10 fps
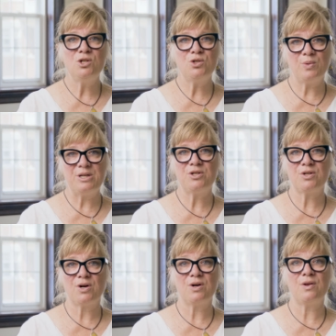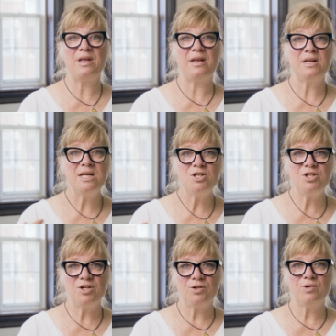to ensure that
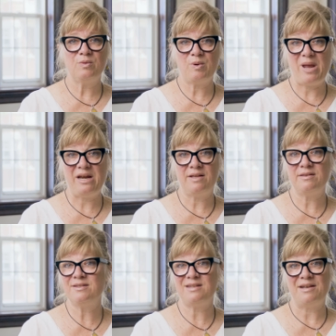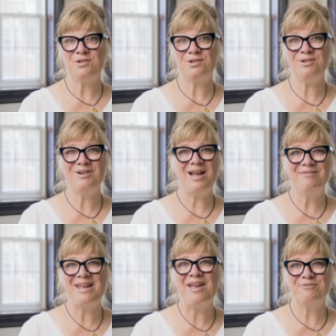children remain at the center
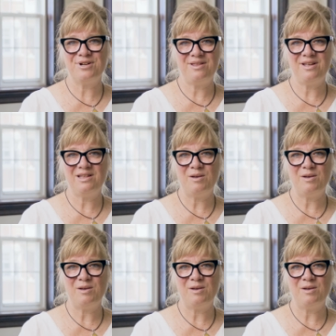of everything